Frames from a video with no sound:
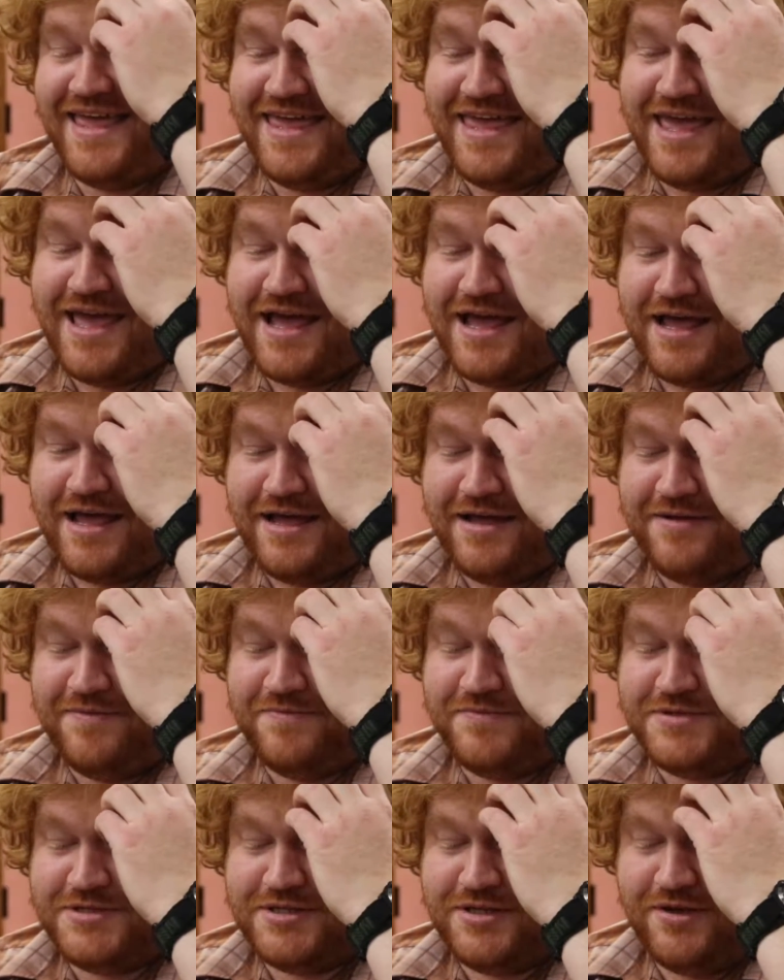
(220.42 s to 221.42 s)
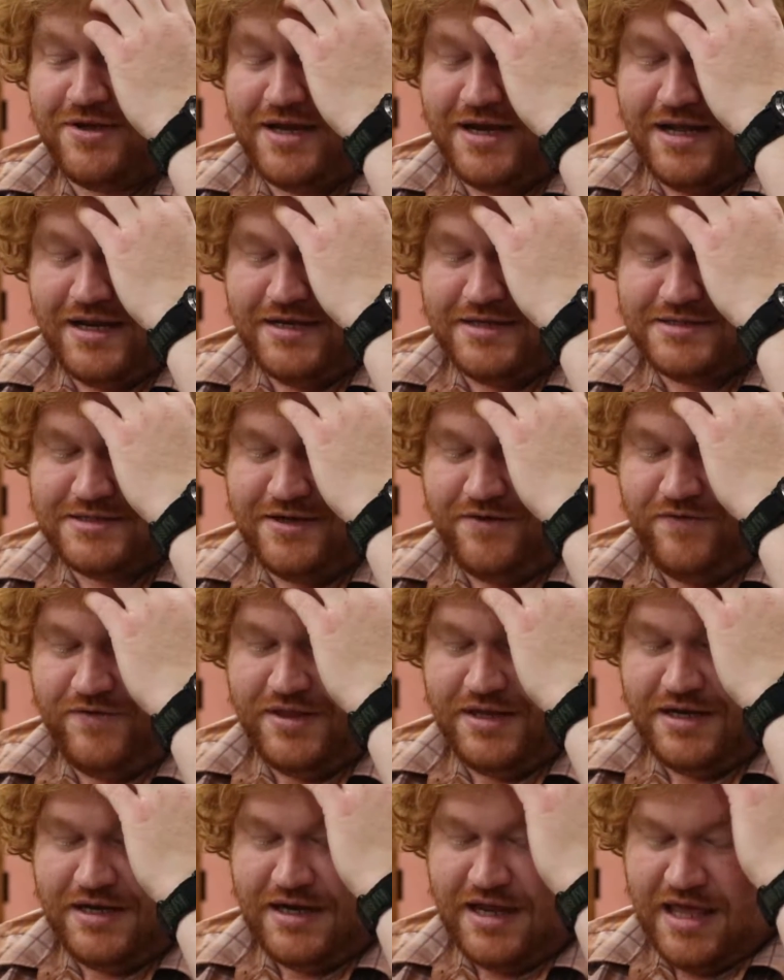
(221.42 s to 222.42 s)
Yeah, and I
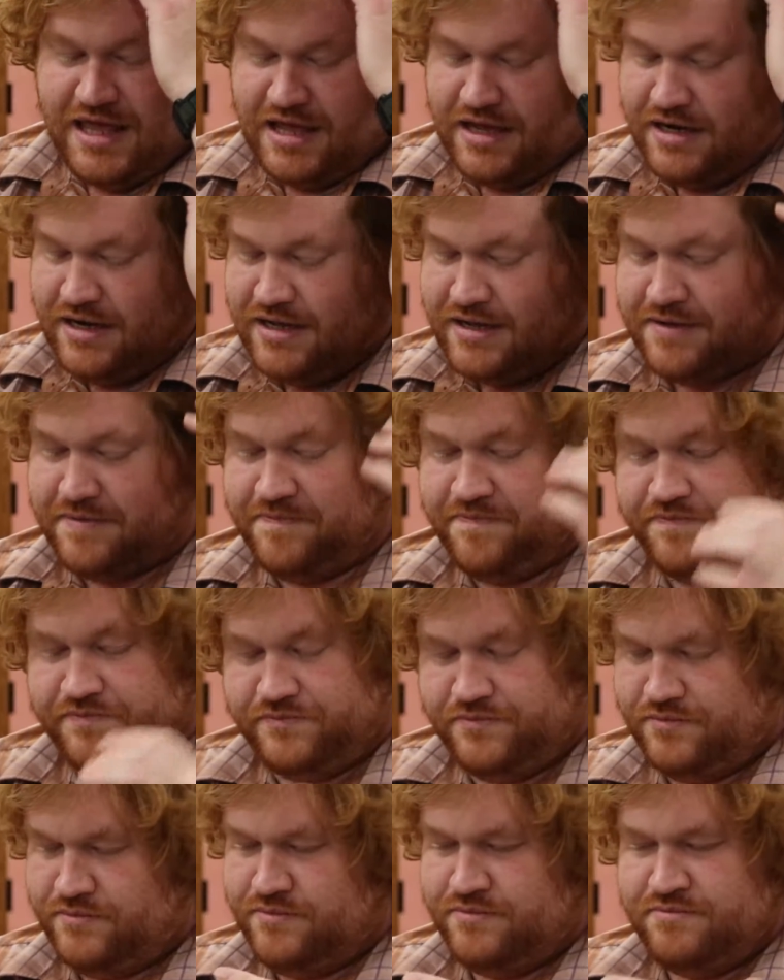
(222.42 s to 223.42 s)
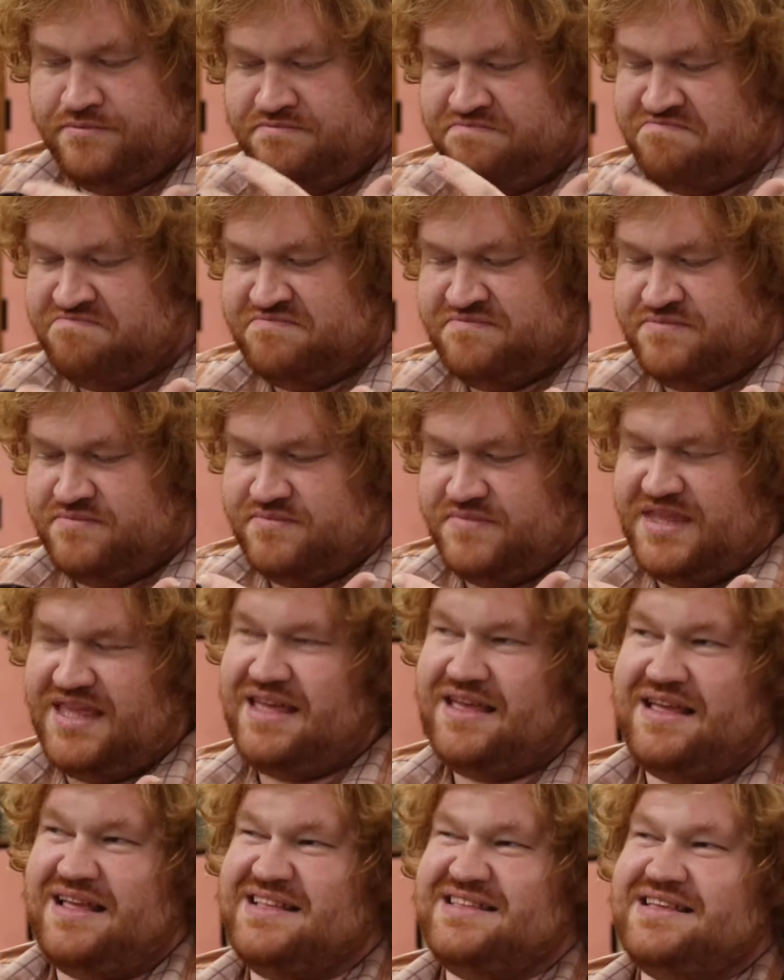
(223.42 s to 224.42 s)
discovered that it had,
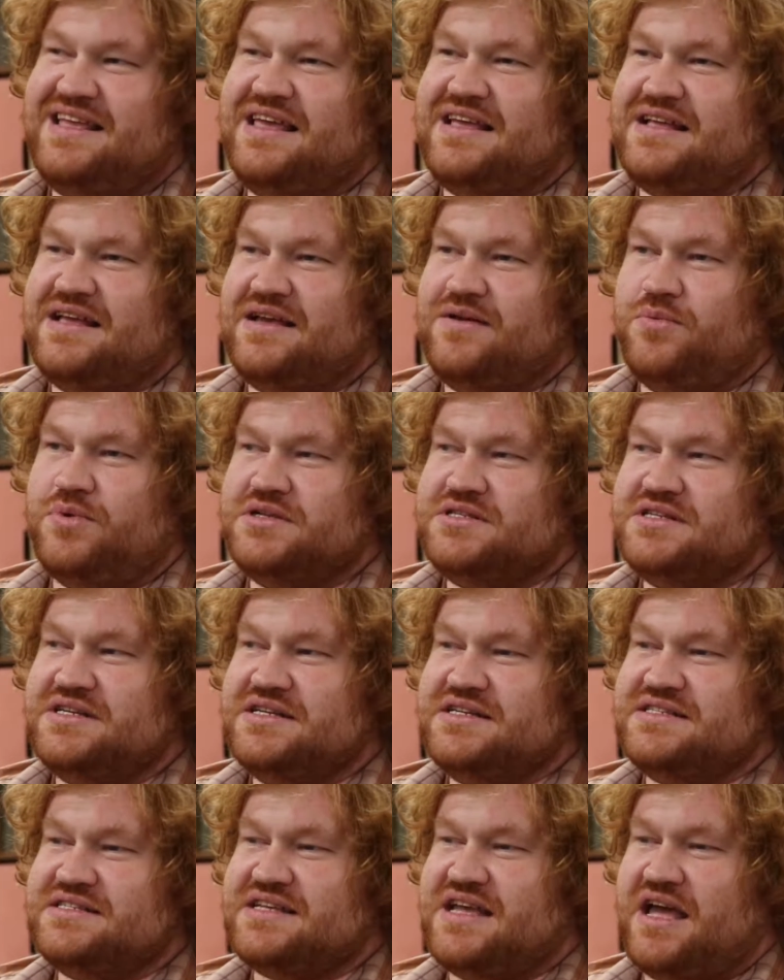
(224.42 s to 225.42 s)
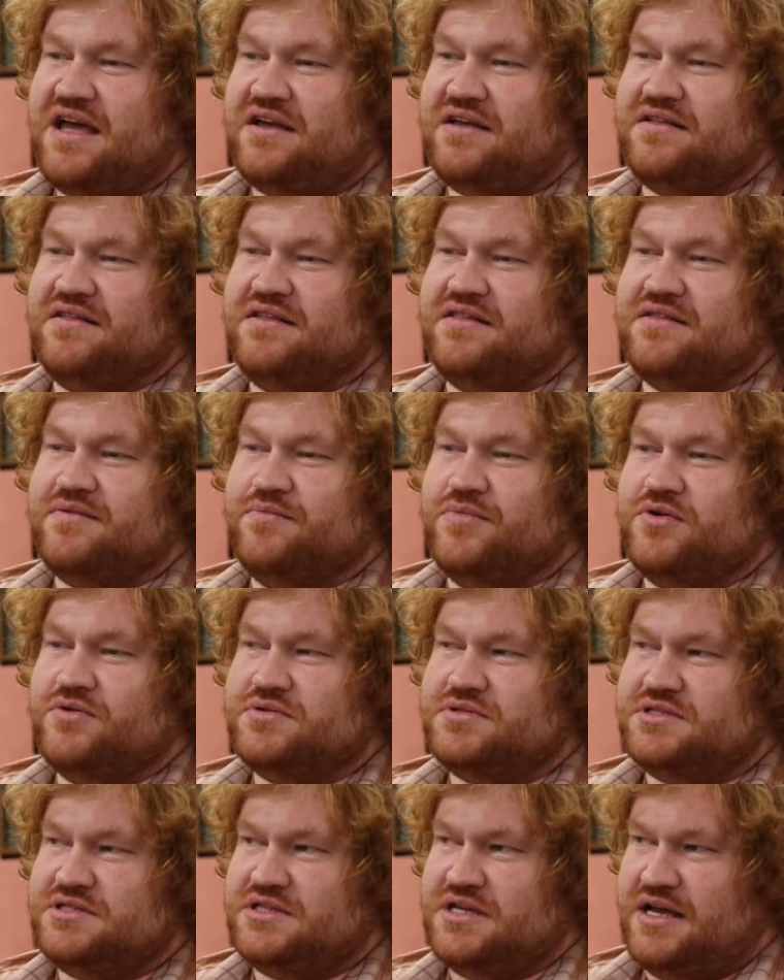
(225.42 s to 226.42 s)
it wasn't exactly the
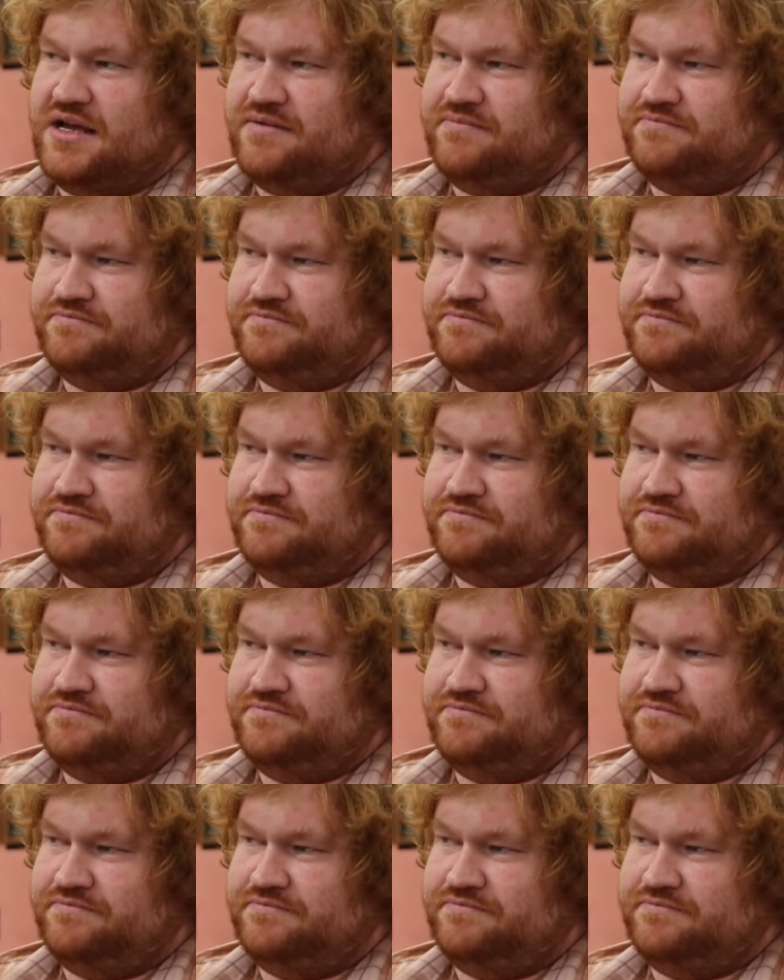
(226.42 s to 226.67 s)
most